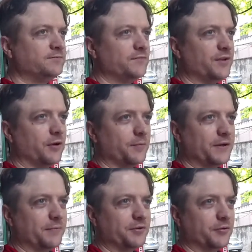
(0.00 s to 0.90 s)
they opened
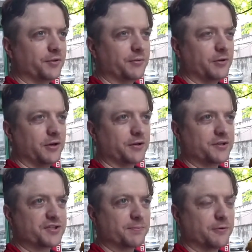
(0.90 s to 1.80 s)
up the North
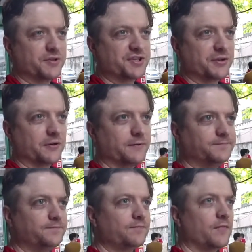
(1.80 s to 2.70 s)
America Support Center
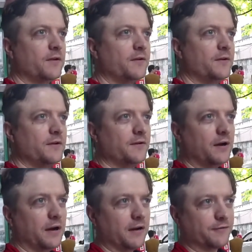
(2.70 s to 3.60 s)

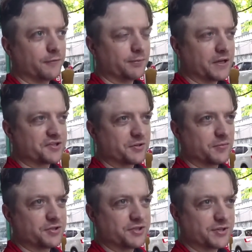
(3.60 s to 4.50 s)
for Plexer,
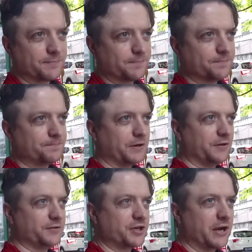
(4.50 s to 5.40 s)
which is a
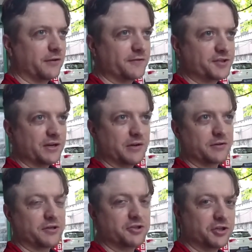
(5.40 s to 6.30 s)
child of
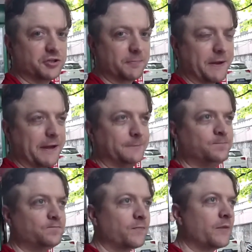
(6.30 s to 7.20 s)
Shinano Kenshi of Japan.
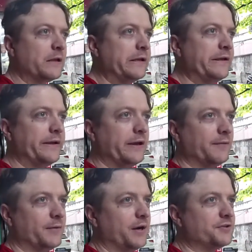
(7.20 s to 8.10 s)

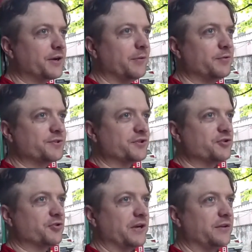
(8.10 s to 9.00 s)
And my job was to
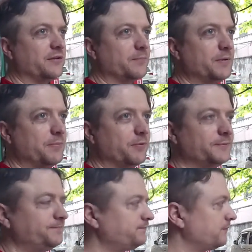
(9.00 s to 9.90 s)
train the people
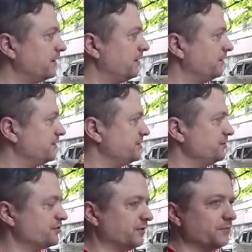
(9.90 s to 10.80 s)
and to
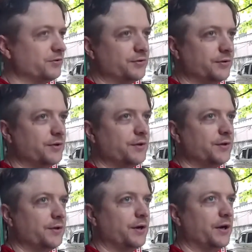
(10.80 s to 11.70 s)
teach them to do
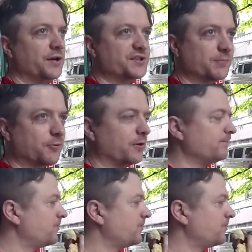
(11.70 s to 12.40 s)
support.